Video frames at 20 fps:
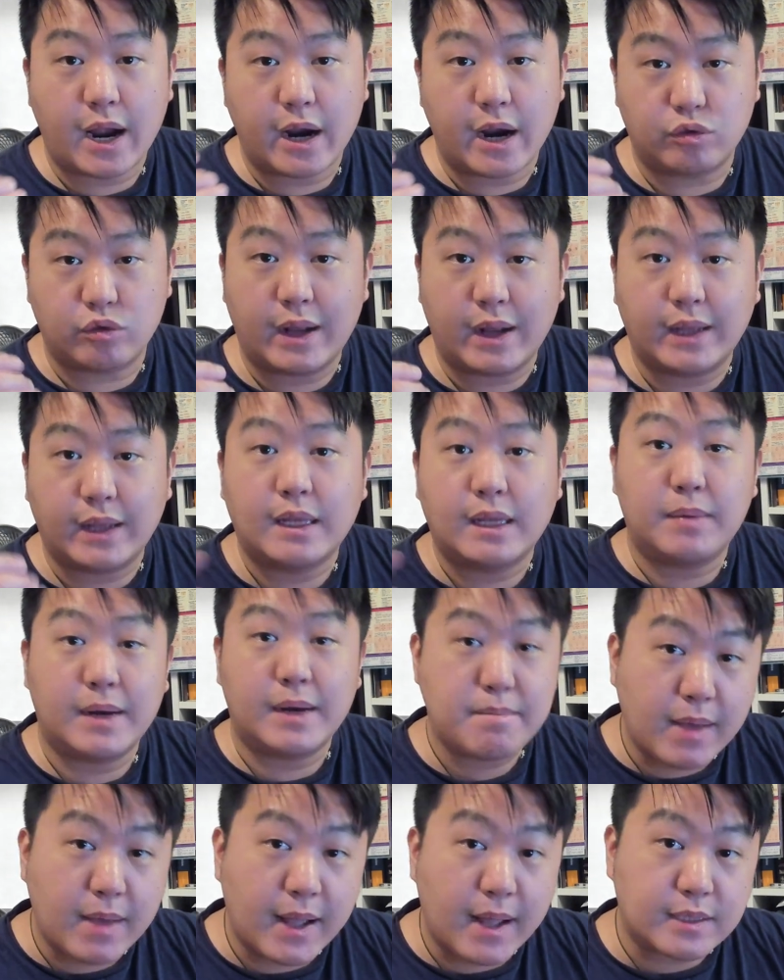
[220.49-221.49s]
I
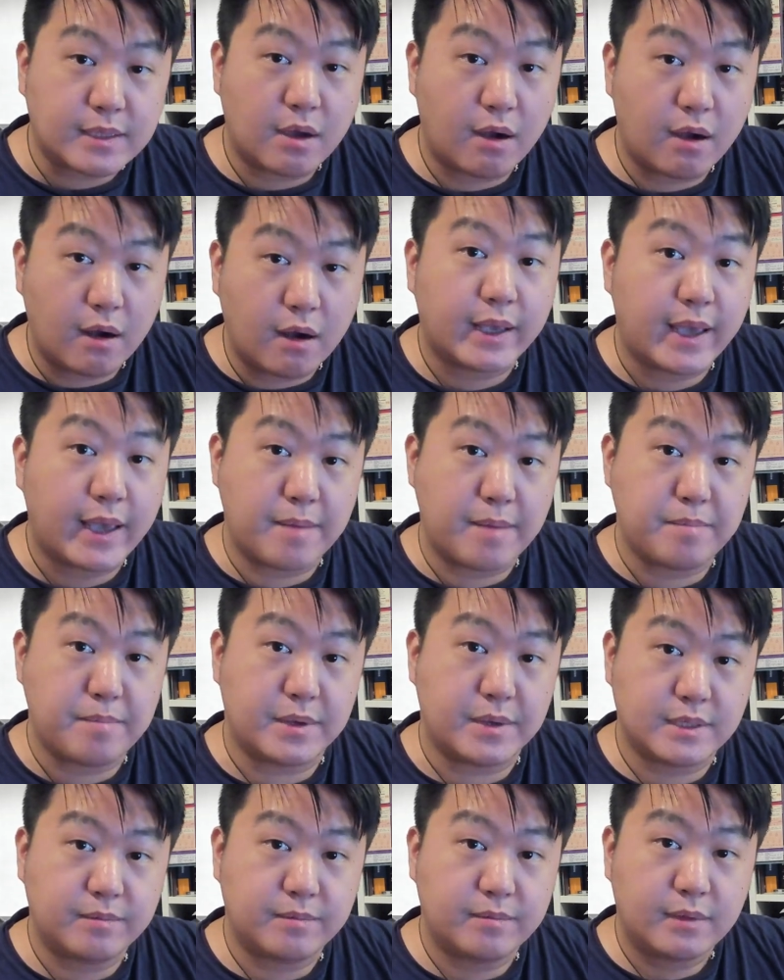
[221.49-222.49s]
randomly met on
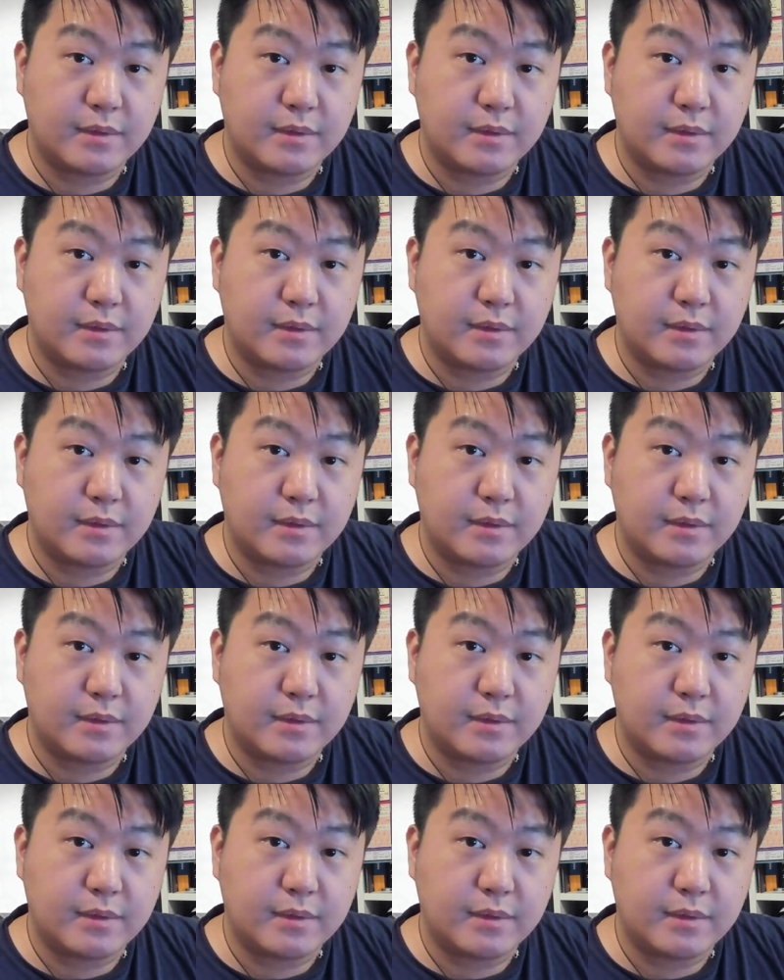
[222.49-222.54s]
campus.